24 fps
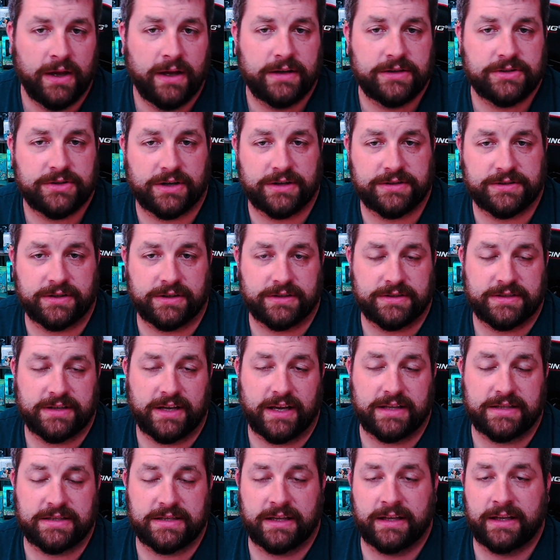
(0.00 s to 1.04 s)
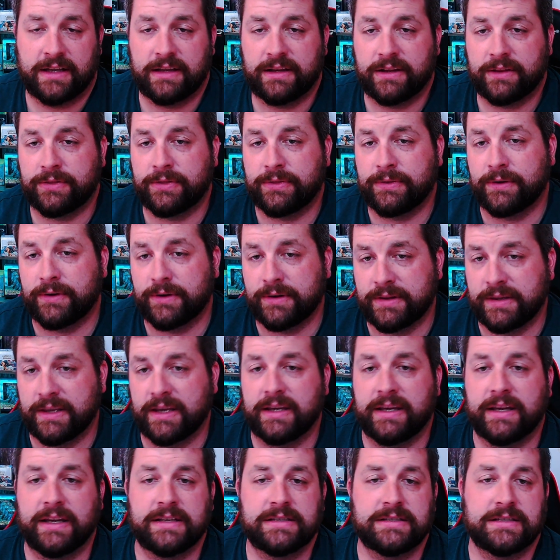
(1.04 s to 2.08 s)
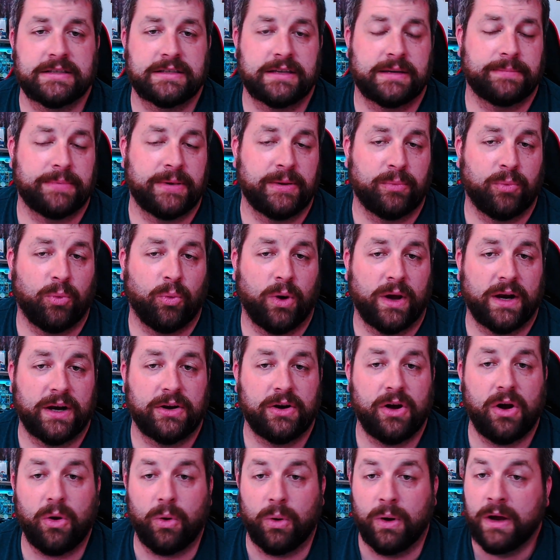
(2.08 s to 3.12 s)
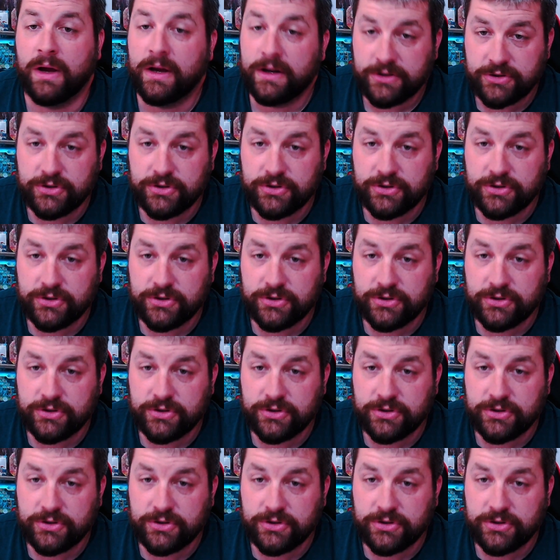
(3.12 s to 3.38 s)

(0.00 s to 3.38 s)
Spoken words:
Charizard sets. And then the third thing is that people want to know,